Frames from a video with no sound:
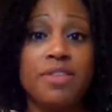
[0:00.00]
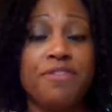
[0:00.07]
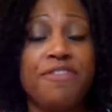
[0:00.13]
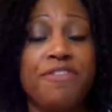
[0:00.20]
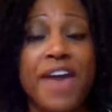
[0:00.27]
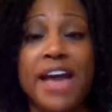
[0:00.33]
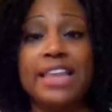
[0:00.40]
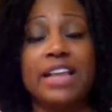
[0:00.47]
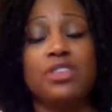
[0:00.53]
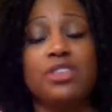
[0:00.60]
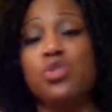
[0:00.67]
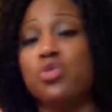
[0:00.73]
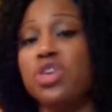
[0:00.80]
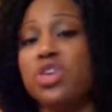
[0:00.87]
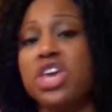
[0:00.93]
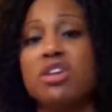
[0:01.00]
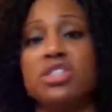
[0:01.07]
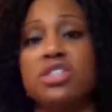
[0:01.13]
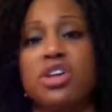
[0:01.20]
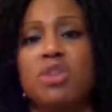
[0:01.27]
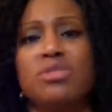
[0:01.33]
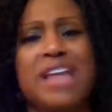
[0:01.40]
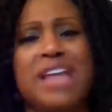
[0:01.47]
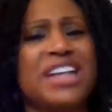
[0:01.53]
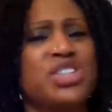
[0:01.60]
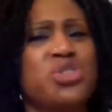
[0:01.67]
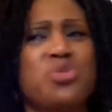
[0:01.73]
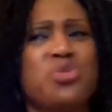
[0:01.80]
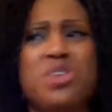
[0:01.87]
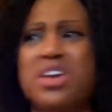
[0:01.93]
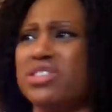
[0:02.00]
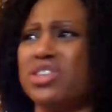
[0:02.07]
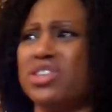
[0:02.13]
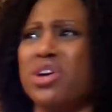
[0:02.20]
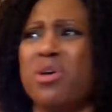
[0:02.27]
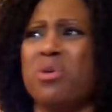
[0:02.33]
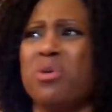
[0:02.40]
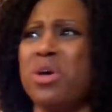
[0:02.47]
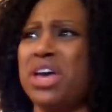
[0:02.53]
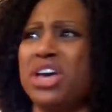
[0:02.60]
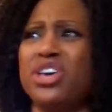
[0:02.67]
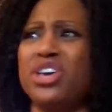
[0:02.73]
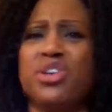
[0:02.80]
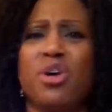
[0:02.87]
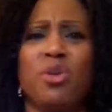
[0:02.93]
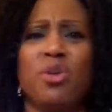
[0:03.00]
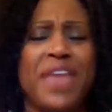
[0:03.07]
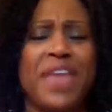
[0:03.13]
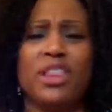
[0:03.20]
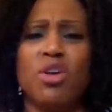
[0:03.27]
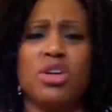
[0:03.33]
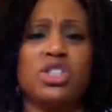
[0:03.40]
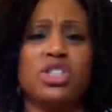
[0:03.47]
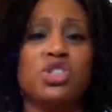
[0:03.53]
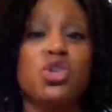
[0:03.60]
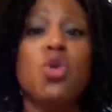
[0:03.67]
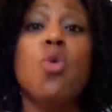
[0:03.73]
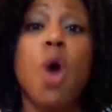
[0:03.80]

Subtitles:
The fact that 2 years ago, you know, they lost 2